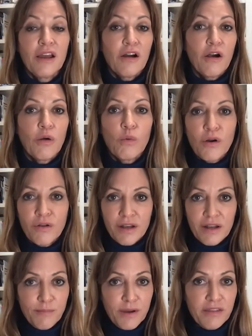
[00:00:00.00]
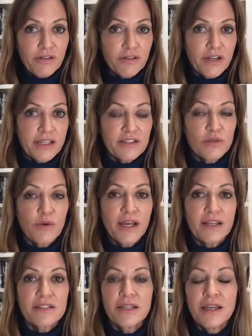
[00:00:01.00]
are woken up by their night
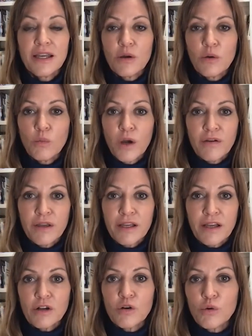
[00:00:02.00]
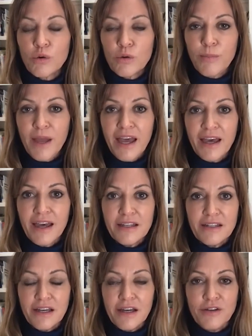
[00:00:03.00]
sweats, wearing a cool pad
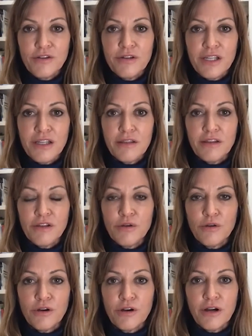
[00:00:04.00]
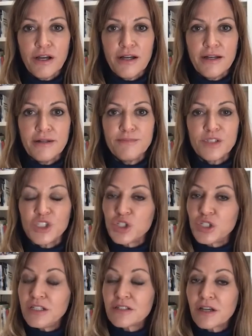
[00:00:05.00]
underneath your um,
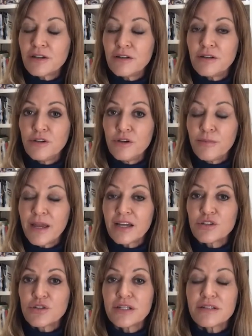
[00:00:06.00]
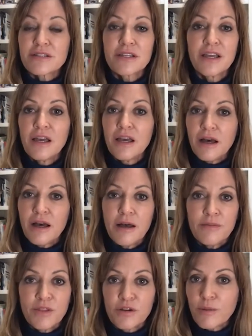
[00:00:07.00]
sheets on your mattress. Uh,
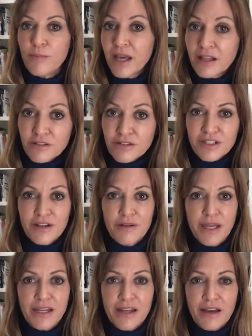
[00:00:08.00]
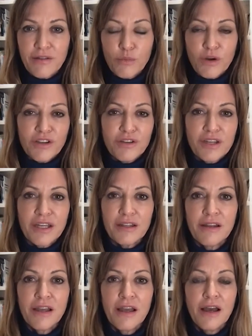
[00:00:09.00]
there are pillows that are made now where you
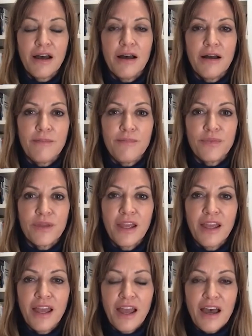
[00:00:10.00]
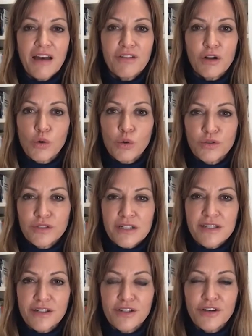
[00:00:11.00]
can um, have a
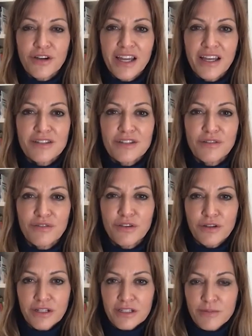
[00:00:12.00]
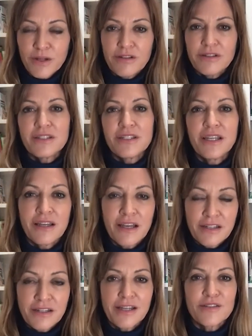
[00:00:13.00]
coolness under your head. So if you're experiencing
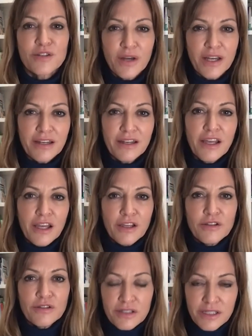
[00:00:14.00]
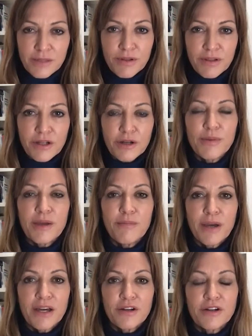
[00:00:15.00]
a night sweat, you sleep a little bit
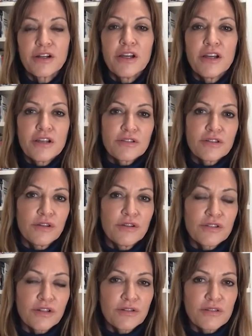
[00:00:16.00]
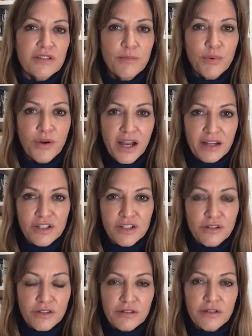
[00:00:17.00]
better. So those are some
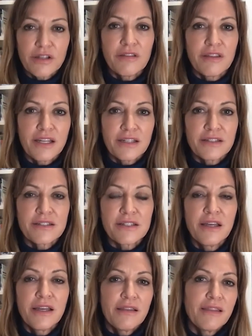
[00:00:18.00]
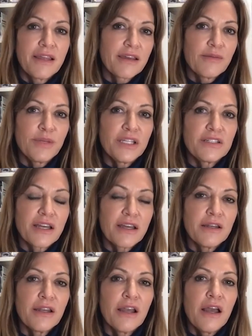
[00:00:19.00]
practical things that can be
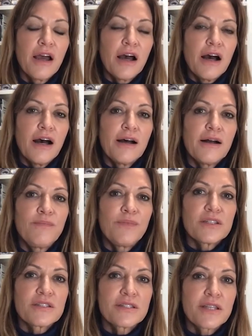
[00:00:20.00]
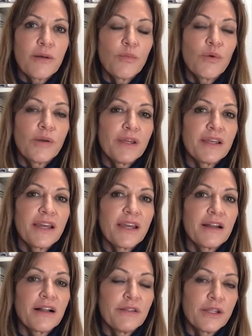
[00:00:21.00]
done. Um, some women get
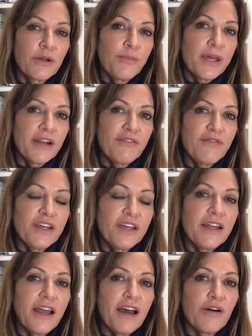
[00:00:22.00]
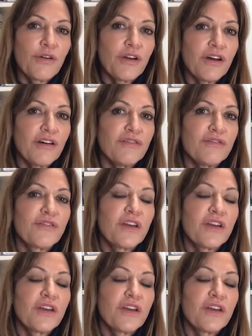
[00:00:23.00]
a little benefit out of